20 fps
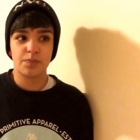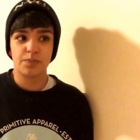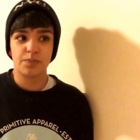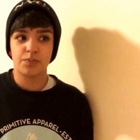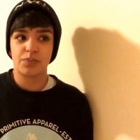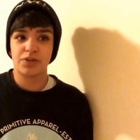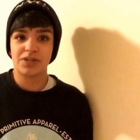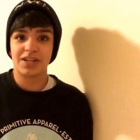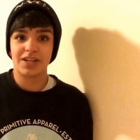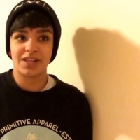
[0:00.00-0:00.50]

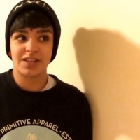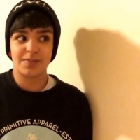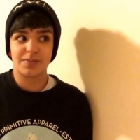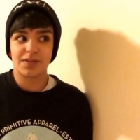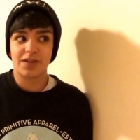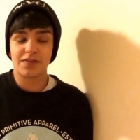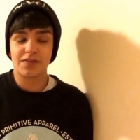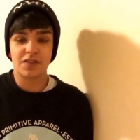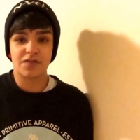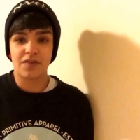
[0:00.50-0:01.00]
presenting
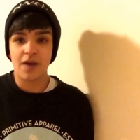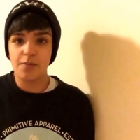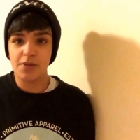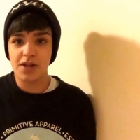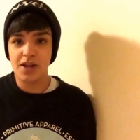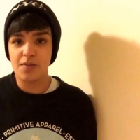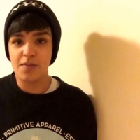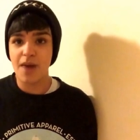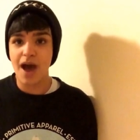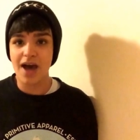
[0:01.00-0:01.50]
themselves as
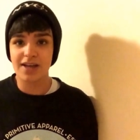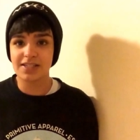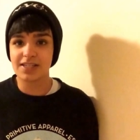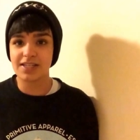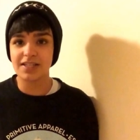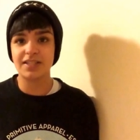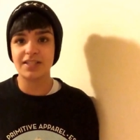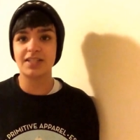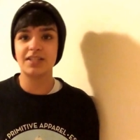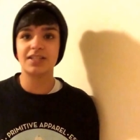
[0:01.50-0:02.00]
feminine,
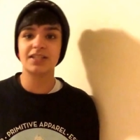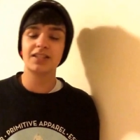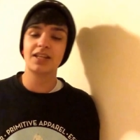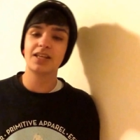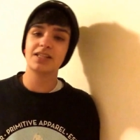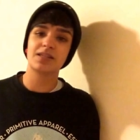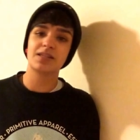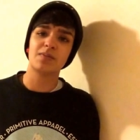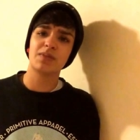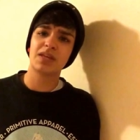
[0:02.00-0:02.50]
masculine, like
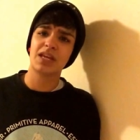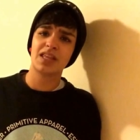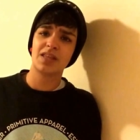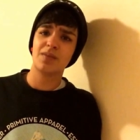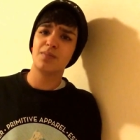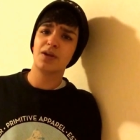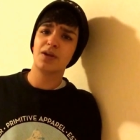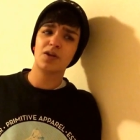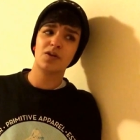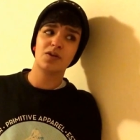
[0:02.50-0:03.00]
something in the
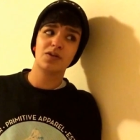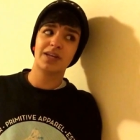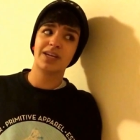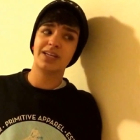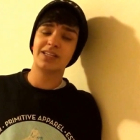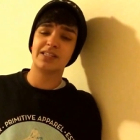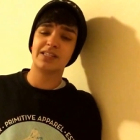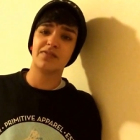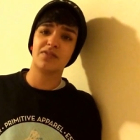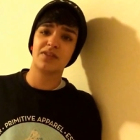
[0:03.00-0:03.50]
middle,
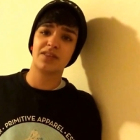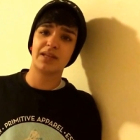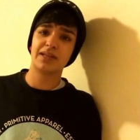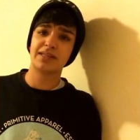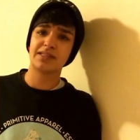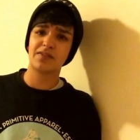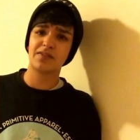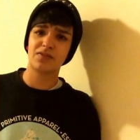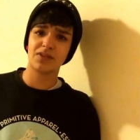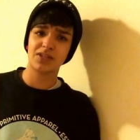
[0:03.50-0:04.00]
like different things,
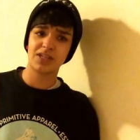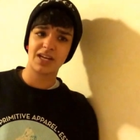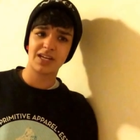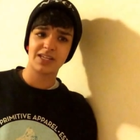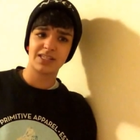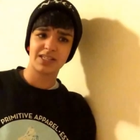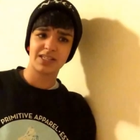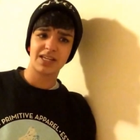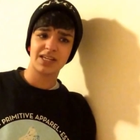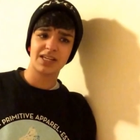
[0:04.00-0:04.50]
different
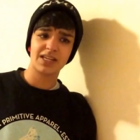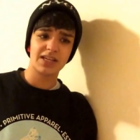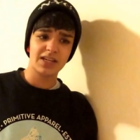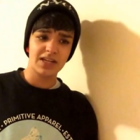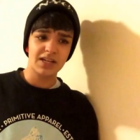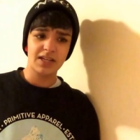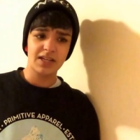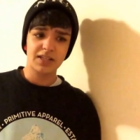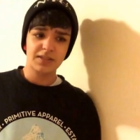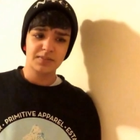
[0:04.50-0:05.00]
days. Like
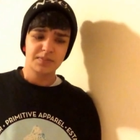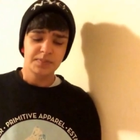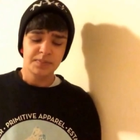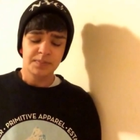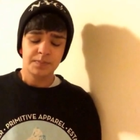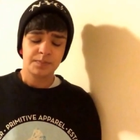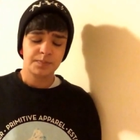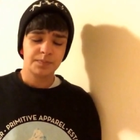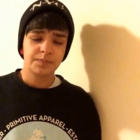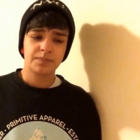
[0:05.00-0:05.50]

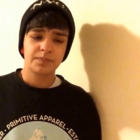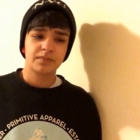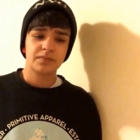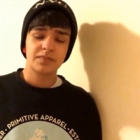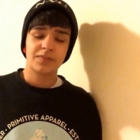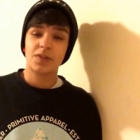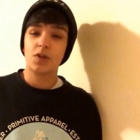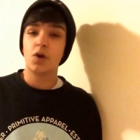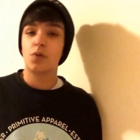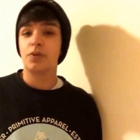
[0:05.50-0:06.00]

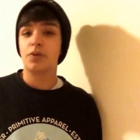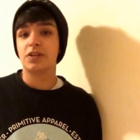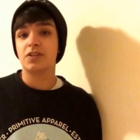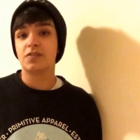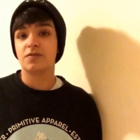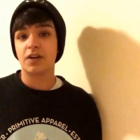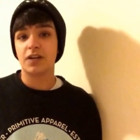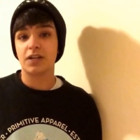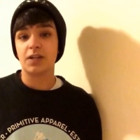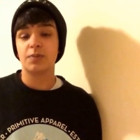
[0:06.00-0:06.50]
nobody's
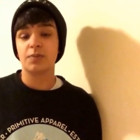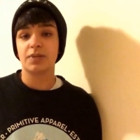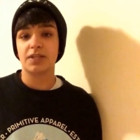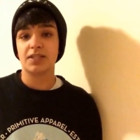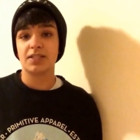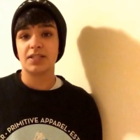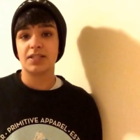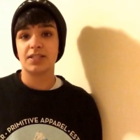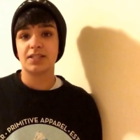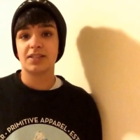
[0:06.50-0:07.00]
fucking
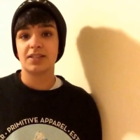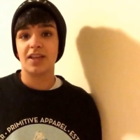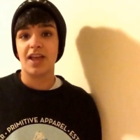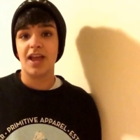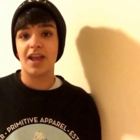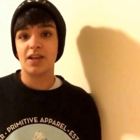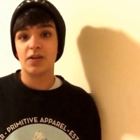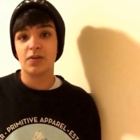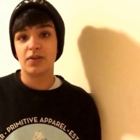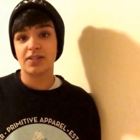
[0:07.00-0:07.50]
business.
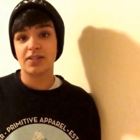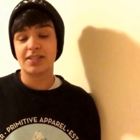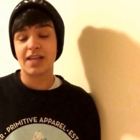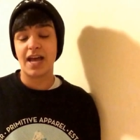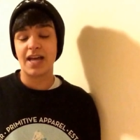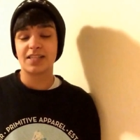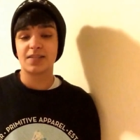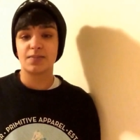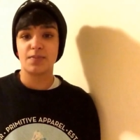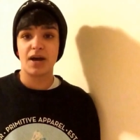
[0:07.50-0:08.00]
Anyways,
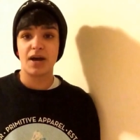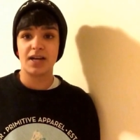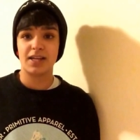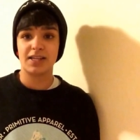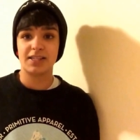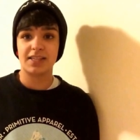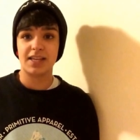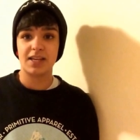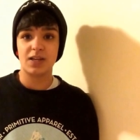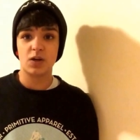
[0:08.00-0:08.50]
that's my
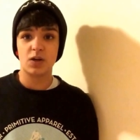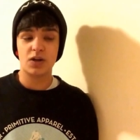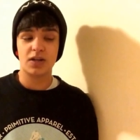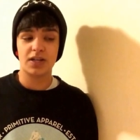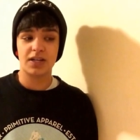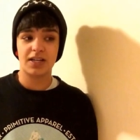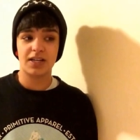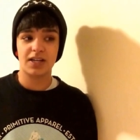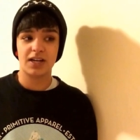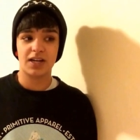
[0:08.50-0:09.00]
take on
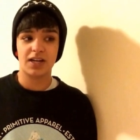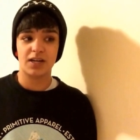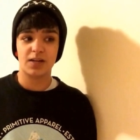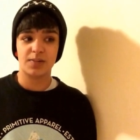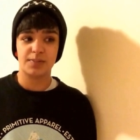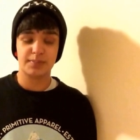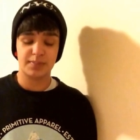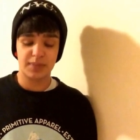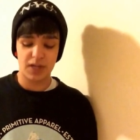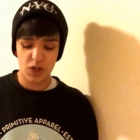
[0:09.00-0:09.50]
it.
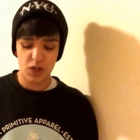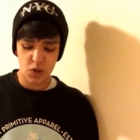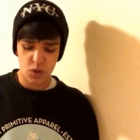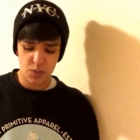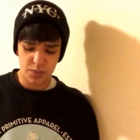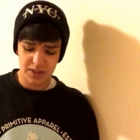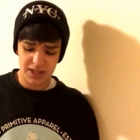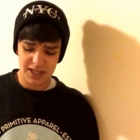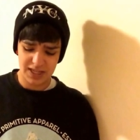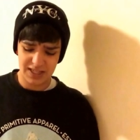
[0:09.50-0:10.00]
Um, I
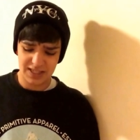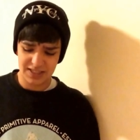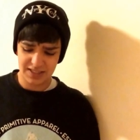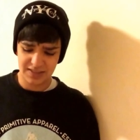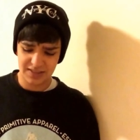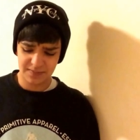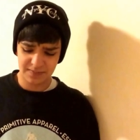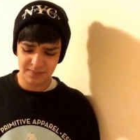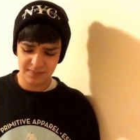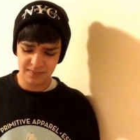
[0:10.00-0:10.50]
hope that
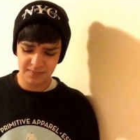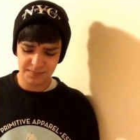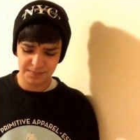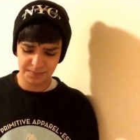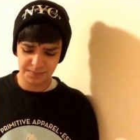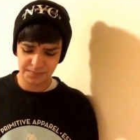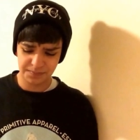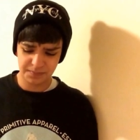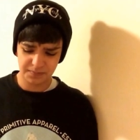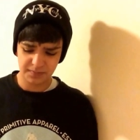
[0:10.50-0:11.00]

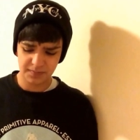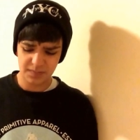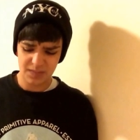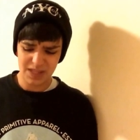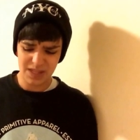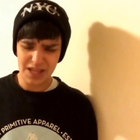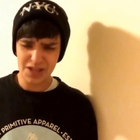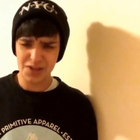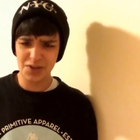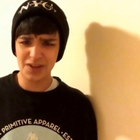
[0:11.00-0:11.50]

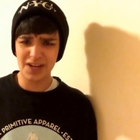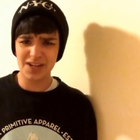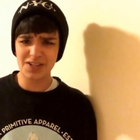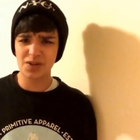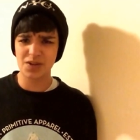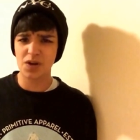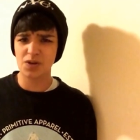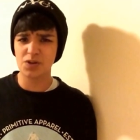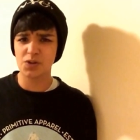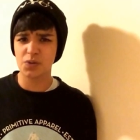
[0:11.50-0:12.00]
you guys
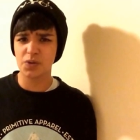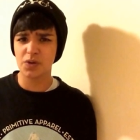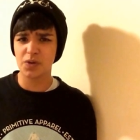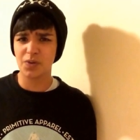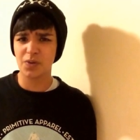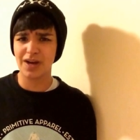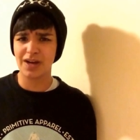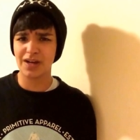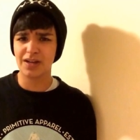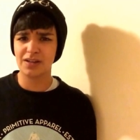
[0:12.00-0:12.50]
are all doing
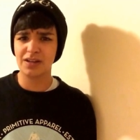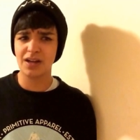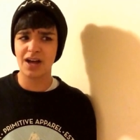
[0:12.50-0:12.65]
well.